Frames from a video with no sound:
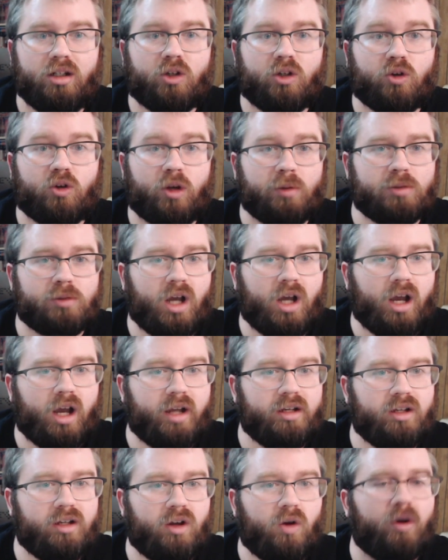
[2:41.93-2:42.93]

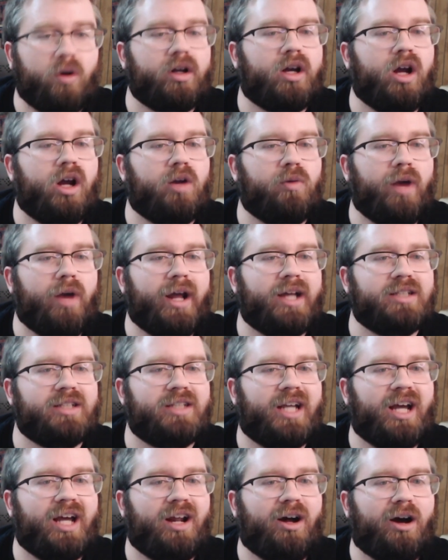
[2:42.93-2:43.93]
Krypton? Oh, it cut away because he
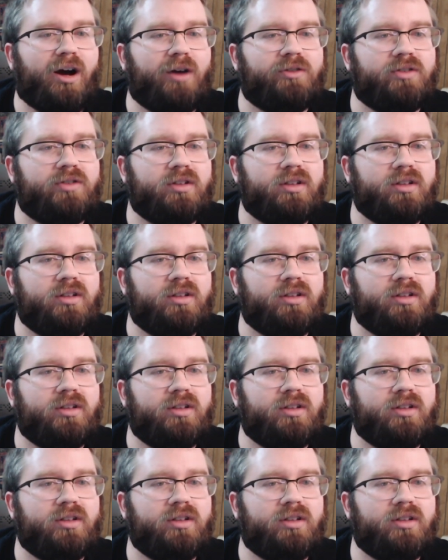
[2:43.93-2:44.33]
got off.